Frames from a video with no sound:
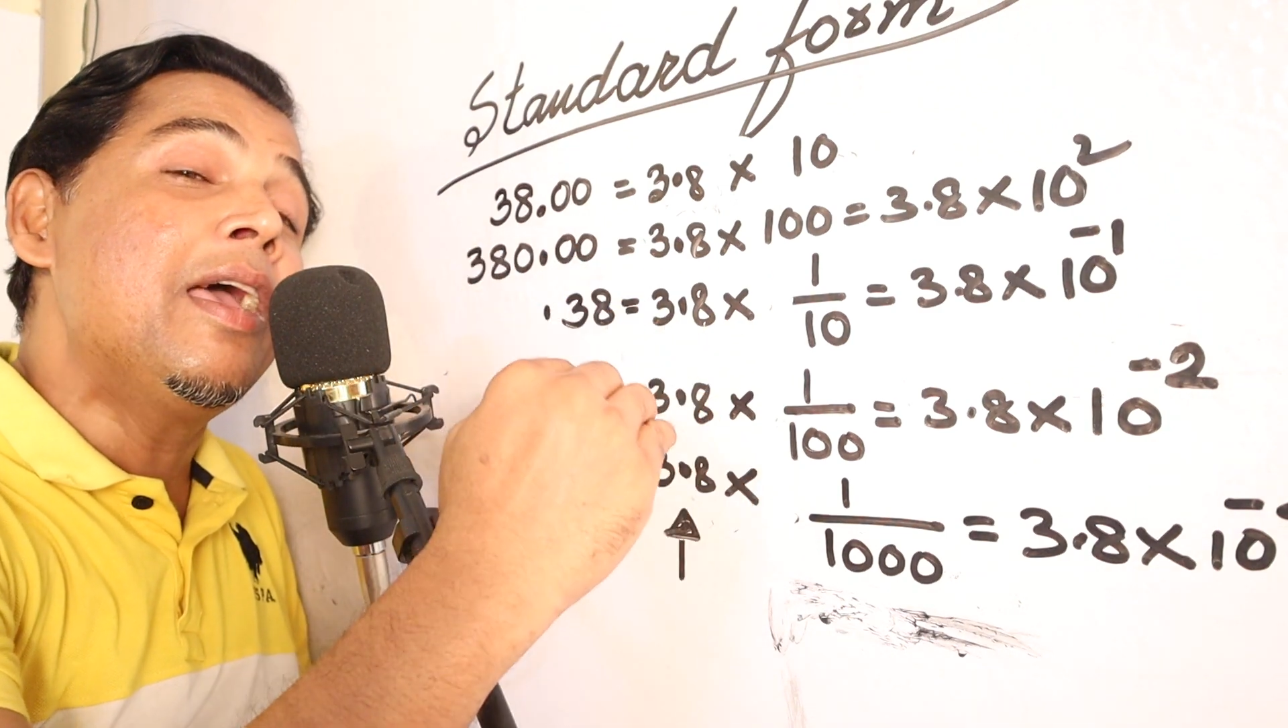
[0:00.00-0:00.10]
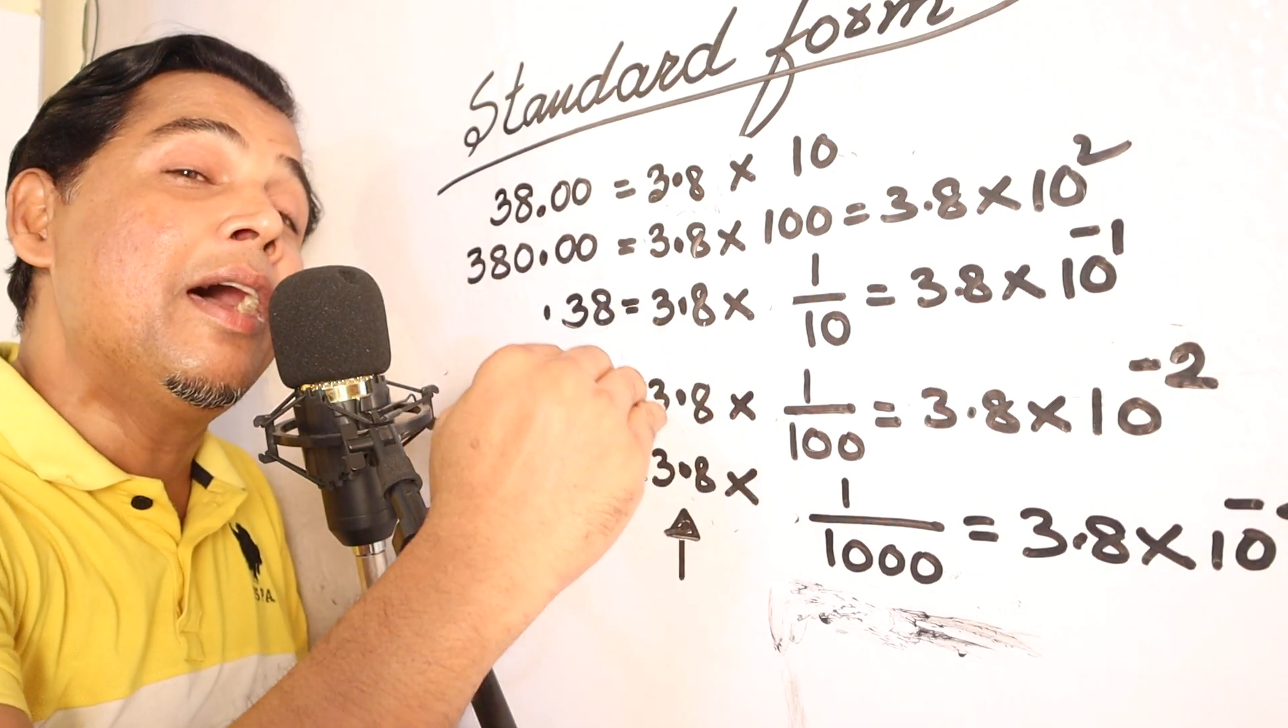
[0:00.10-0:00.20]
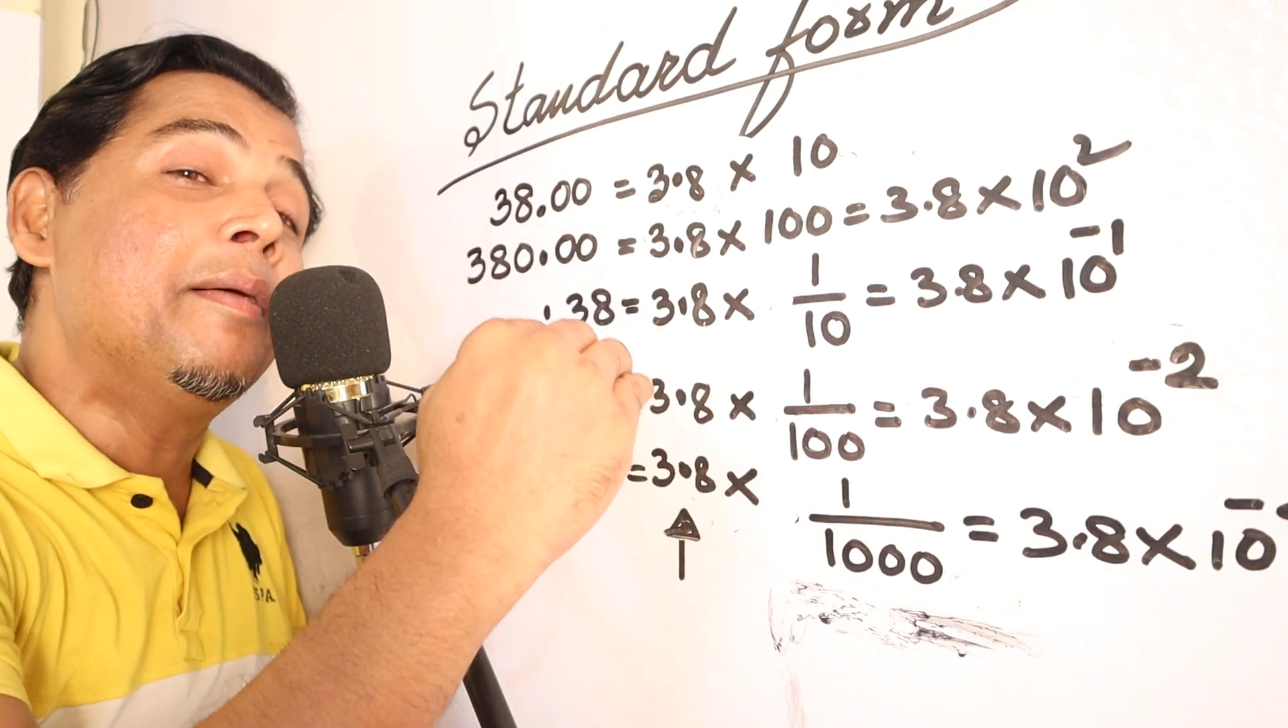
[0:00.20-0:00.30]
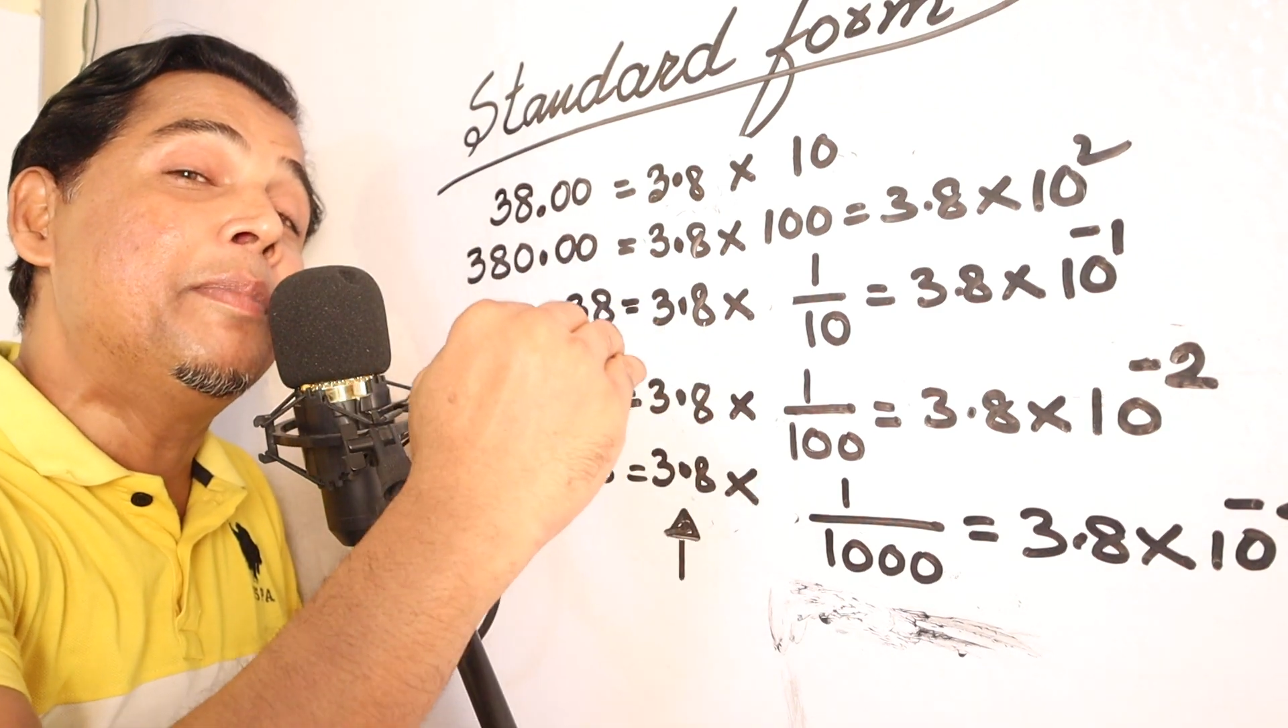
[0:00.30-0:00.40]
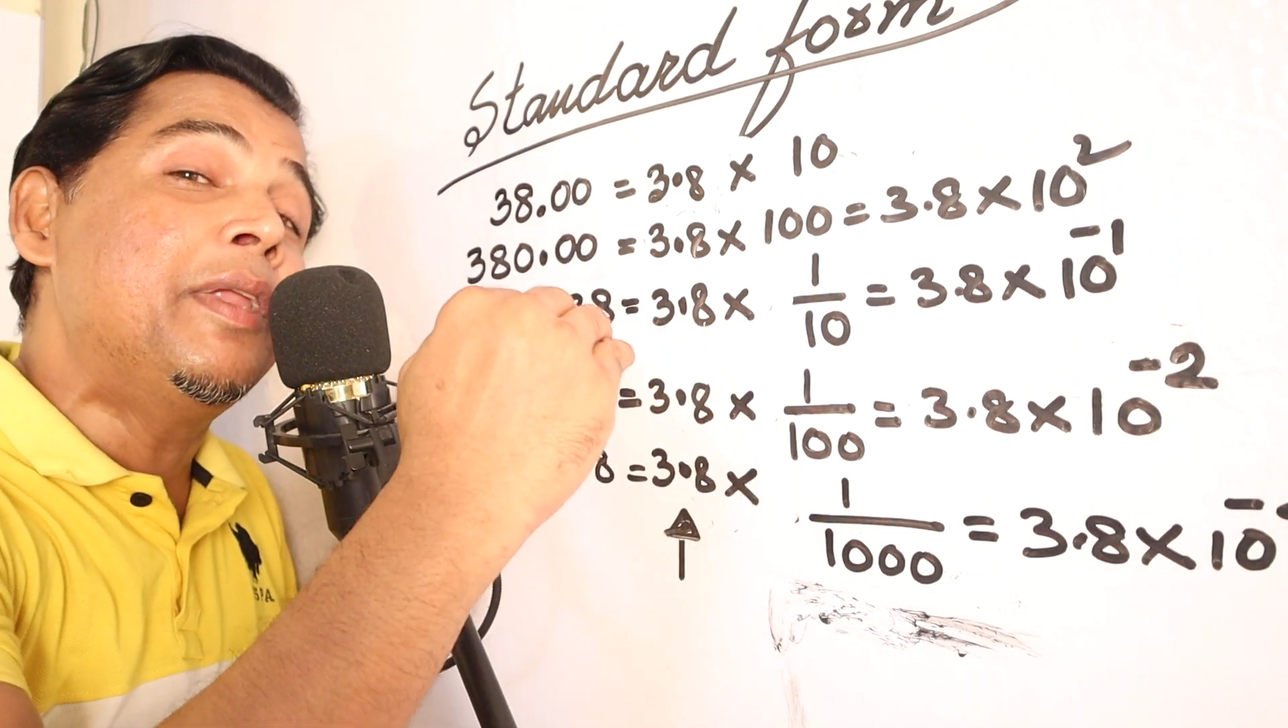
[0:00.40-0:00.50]

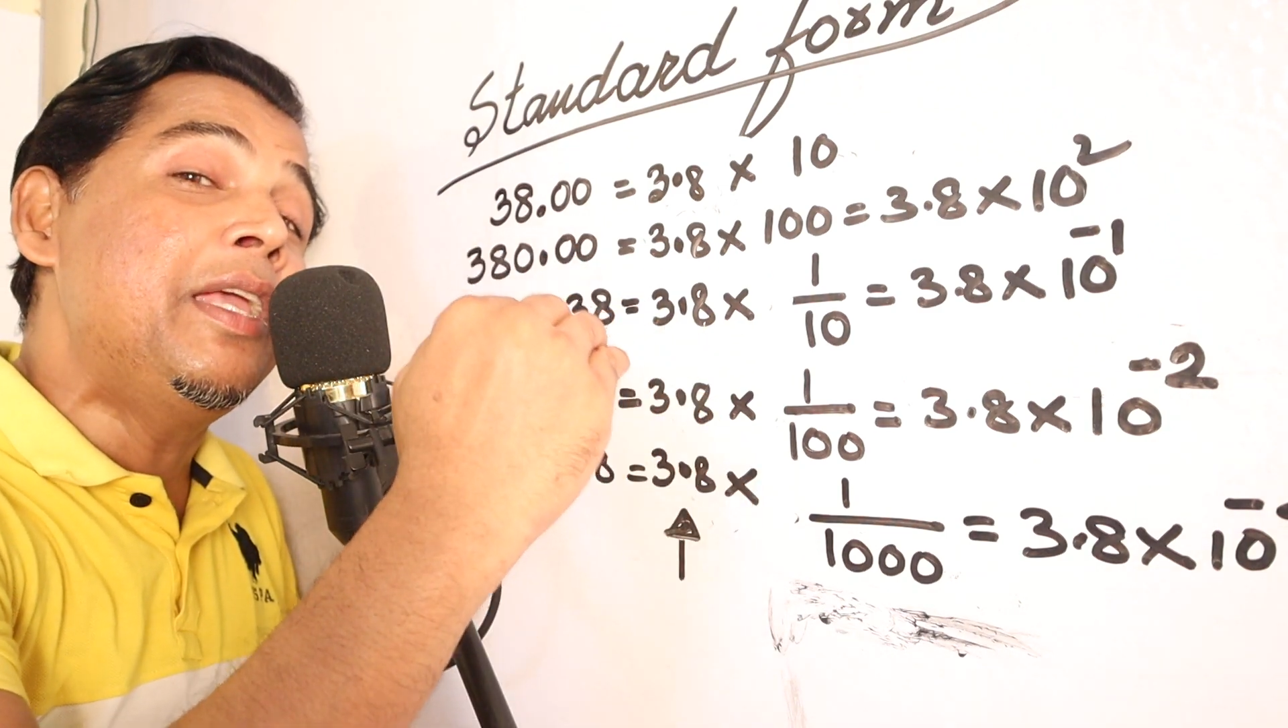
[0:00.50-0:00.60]
have